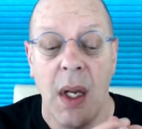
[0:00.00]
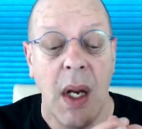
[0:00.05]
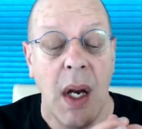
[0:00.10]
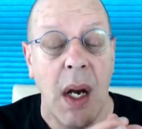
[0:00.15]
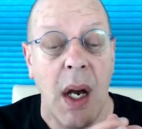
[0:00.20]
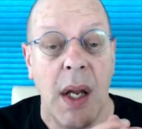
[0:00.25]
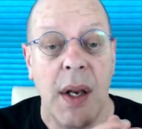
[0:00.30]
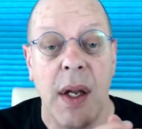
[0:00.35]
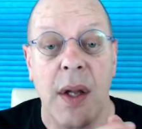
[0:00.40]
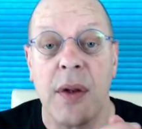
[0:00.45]

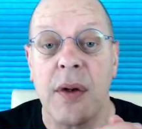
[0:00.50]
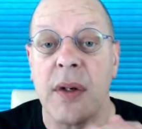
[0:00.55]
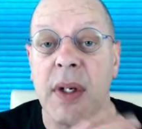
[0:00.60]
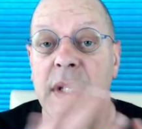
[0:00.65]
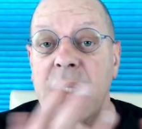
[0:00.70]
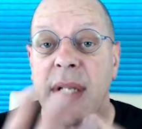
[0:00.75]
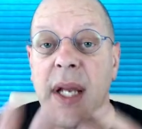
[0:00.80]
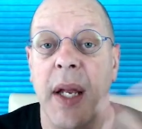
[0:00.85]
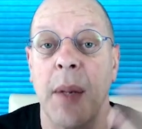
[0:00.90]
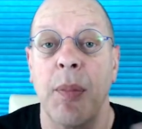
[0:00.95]
Another
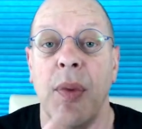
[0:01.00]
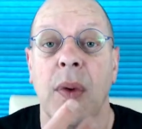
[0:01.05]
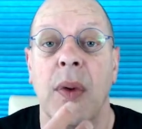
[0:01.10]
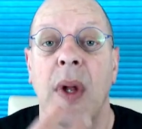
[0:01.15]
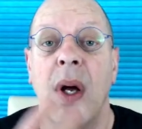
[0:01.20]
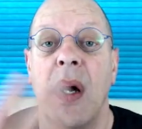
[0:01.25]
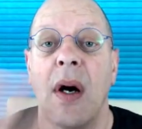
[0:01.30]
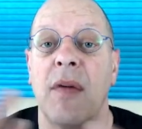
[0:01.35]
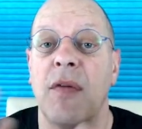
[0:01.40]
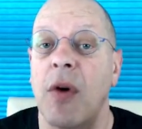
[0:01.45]

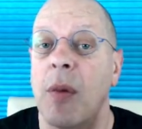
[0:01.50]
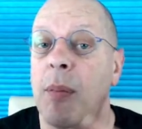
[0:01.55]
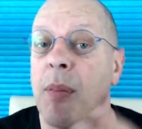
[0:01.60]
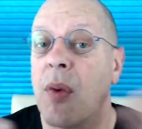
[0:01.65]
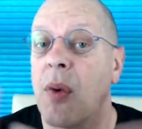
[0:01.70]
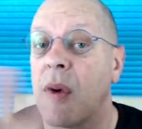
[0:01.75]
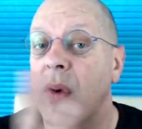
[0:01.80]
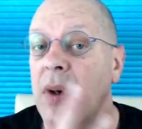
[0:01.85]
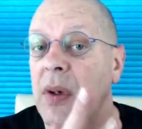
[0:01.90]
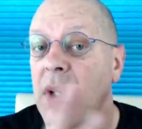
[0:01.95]
example of a
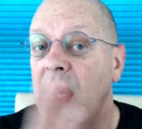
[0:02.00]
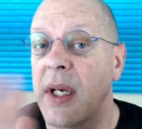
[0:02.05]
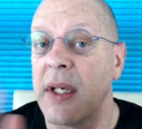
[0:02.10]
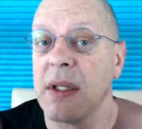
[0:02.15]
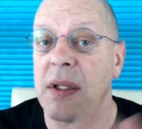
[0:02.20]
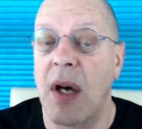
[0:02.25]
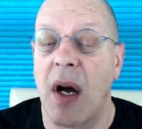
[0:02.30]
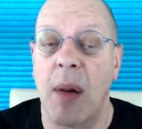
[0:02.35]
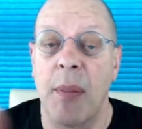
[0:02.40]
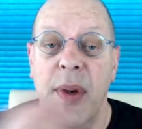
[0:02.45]
borderline
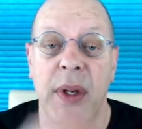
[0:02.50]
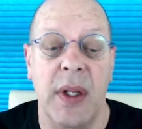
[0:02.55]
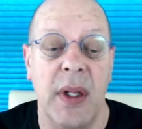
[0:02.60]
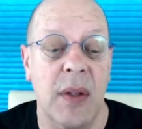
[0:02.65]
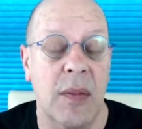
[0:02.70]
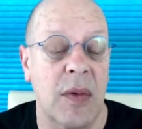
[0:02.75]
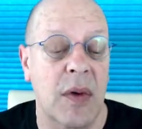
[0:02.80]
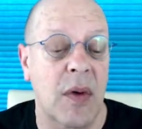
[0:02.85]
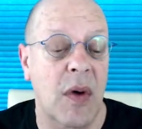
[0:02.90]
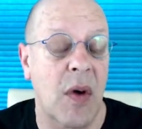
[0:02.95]
topic
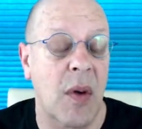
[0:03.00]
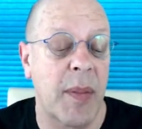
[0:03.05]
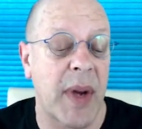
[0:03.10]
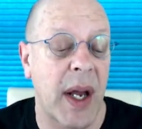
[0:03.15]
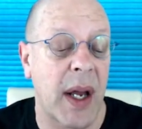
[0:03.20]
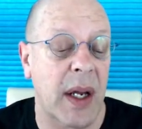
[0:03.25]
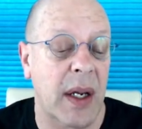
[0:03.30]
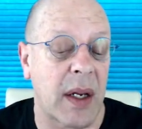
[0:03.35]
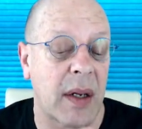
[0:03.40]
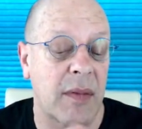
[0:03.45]
that will go
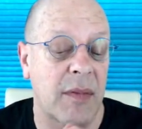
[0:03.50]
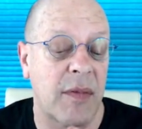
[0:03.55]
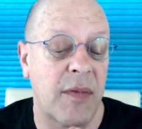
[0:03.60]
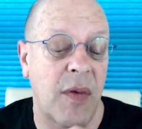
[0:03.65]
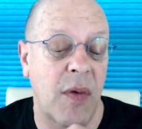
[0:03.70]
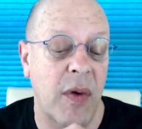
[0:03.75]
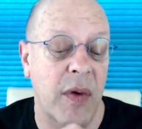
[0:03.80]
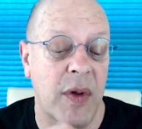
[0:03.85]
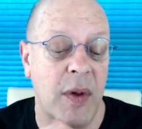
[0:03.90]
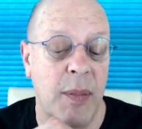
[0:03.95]
back and
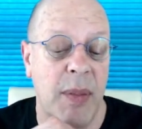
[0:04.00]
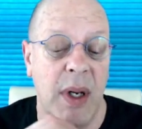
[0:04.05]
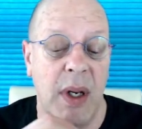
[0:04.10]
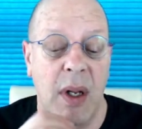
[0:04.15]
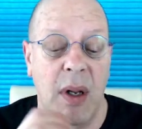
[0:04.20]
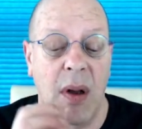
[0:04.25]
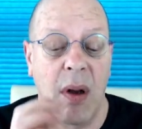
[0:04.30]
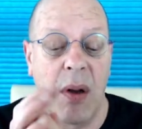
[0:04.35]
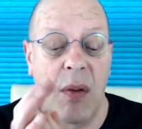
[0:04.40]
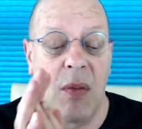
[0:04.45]
forth
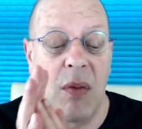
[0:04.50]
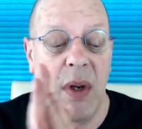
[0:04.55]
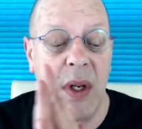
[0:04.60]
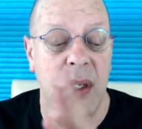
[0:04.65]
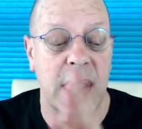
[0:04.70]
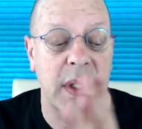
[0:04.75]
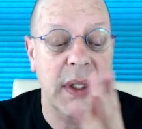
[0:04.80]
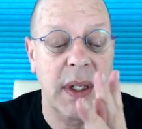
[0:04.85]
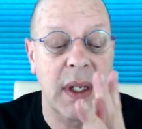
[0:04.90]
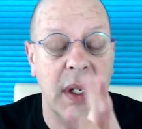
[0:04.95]
depending on
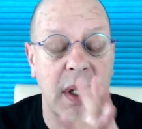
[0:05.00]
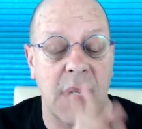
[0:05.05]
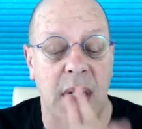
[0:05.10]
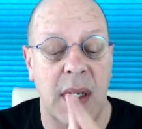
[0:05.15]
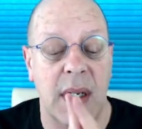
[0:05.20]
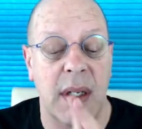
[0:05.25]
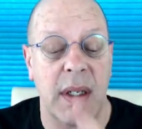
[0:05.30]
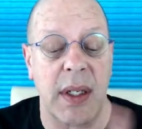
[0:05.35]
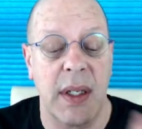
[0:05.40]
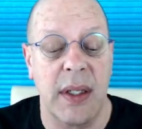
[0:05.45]
what
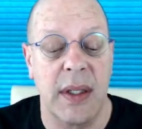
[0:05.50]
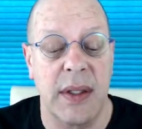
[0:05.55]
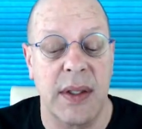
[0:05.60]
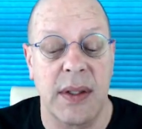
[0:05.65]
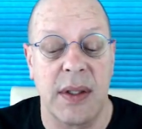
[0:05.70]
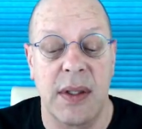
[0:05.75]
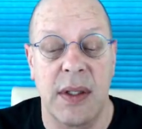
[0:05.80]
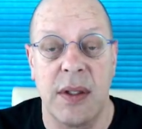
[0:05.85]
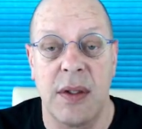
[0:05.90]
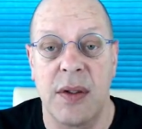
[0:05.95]

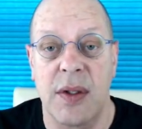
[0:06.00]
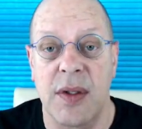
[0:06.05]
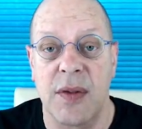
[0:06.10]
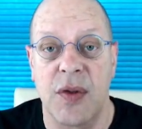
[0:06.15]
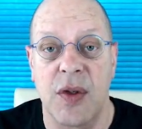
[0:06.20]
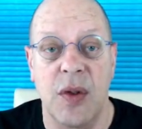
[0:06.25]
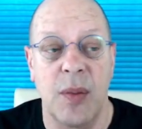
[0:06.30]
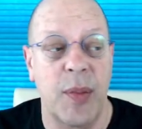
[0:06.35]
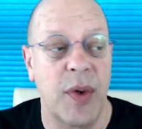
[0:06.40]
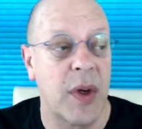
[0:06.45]
is the use of
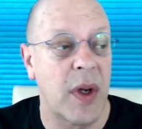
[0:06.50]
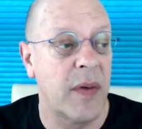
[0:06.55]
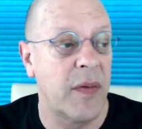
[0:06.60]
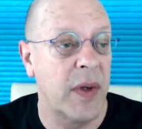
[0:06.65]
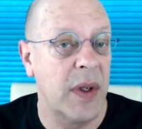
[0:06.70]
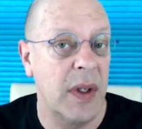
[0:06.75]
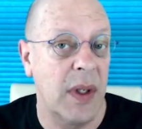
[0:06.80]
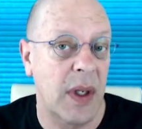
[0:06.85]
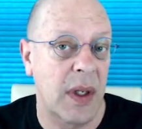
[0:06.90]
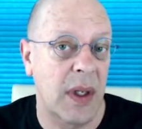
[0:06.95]

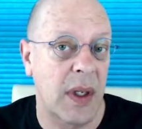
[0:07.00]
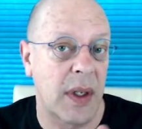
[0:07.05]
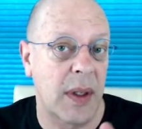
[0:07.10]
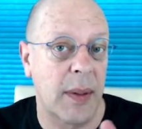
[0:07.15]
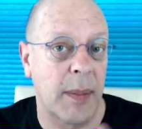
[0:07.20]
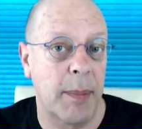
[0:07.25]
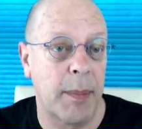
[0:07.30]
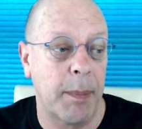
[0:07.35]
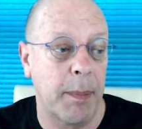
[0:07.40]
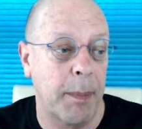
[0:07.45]
supernovae,
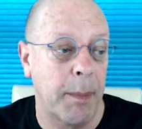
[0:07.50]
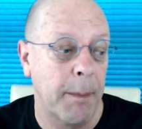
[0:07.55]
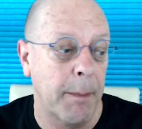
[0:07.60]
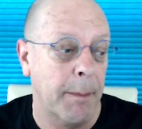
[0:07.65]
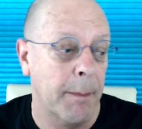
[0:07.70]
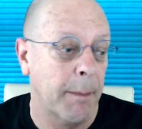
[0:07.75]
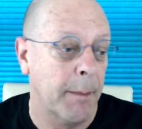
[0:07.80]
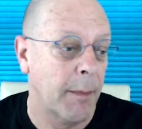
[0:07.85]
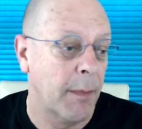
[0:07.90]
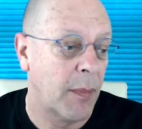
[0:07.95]

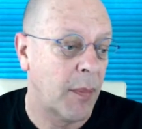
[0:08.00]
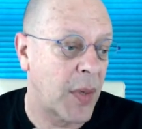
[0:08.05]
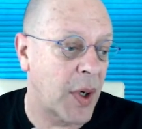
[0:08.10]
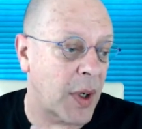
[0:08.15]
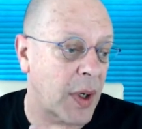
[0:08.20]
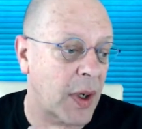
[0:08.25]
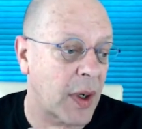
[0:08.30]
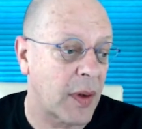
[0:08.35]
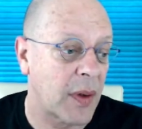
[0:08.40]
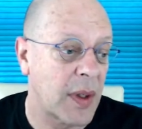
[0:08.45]

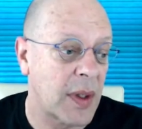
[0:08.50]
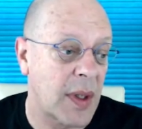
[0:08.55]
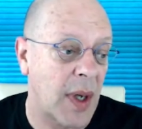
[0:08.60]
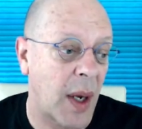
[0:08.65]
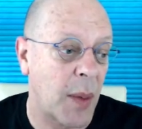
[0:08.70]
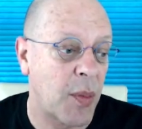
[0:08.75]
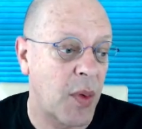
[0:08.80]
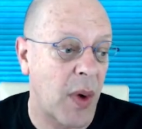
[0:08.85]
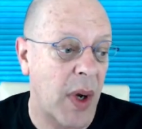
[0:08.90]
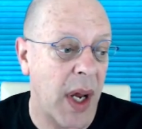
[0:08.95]
particularly
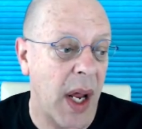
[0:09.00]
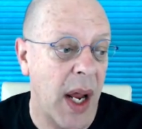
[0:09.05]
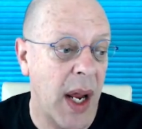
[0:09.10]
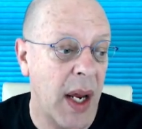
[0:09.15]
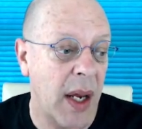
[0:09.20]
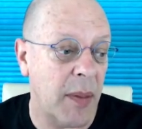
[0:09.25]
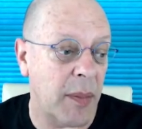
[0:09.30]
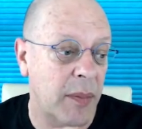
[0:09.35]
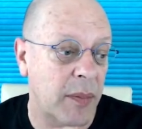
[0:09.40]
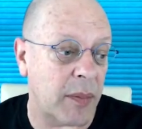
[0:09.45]
type
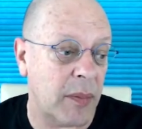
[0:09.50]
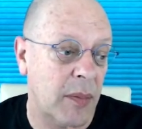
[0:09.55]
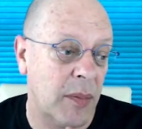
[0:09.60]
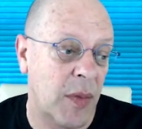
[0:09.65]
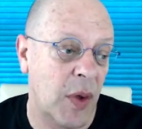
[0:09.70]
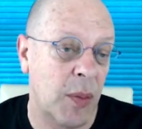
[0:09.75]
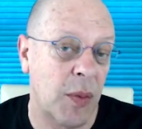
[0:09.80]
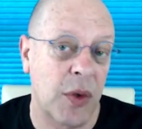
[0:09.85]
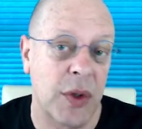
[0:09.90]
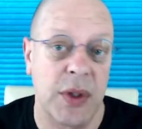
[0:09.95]
1a,
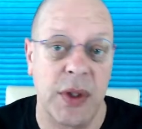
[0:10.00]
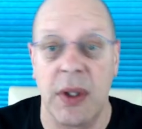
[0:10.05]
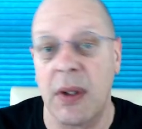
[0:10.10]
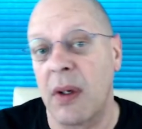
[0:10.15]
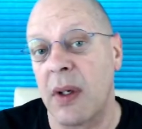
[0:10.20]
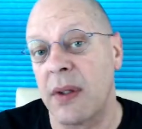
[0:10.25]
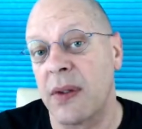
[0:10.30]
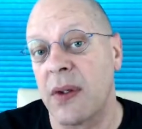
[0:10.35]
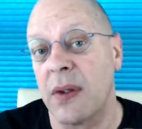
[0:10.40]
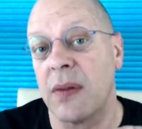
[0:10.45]
but more so
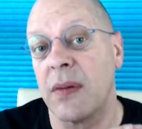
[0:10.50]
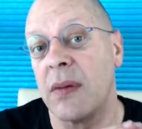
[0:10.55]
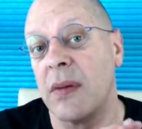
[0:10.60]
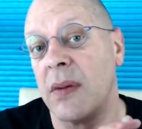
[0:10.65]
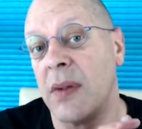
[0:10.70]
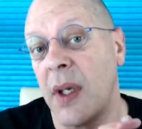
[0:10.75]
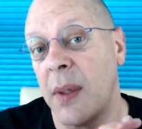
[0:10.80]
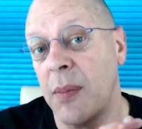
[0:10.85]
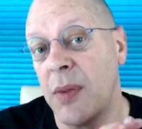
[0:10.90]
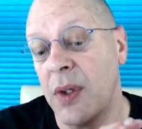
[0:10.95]
also
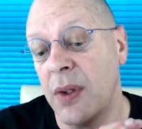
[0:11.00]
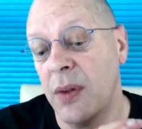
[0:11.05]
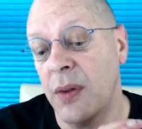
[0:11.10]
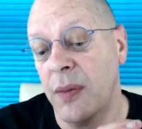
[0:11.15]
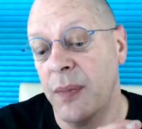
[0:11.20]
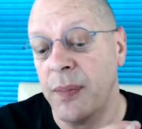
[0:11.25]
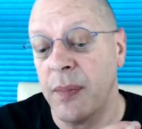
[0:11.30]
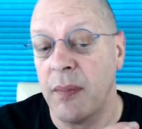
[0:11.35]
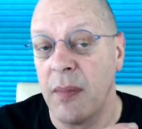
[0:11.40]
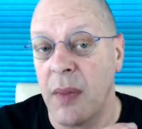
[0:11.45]
type
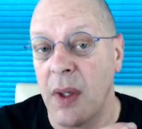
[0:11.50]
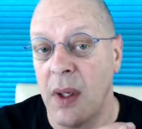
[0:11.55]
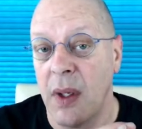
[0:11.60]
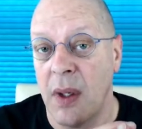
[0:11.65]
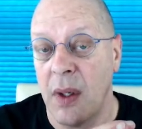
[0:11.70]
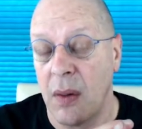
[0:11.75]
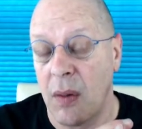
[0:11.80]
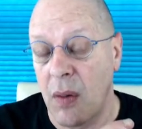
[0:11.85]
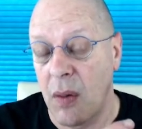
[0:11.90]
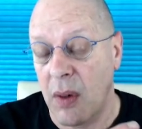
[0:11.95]
2,
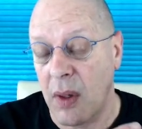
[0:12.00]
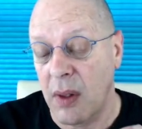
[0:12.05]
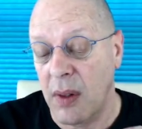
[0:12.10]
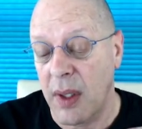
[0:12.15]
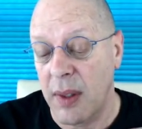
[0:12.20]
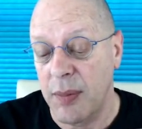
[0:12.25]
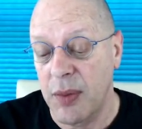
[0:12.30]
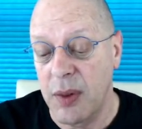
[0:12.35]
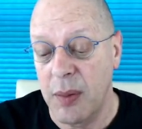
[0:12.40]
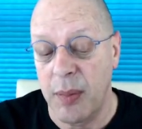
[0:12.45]
core
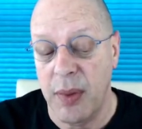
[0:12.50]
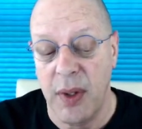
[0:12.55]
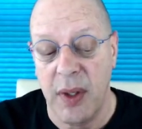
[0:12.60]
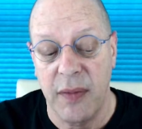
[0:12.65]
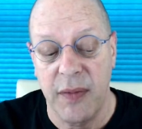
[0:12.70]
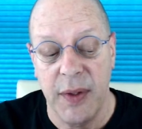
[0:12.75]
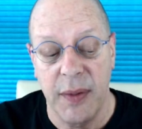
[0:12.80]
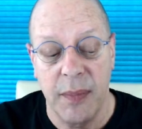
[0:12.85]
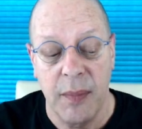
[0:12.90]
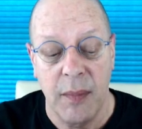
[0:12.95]
collapse supernovae.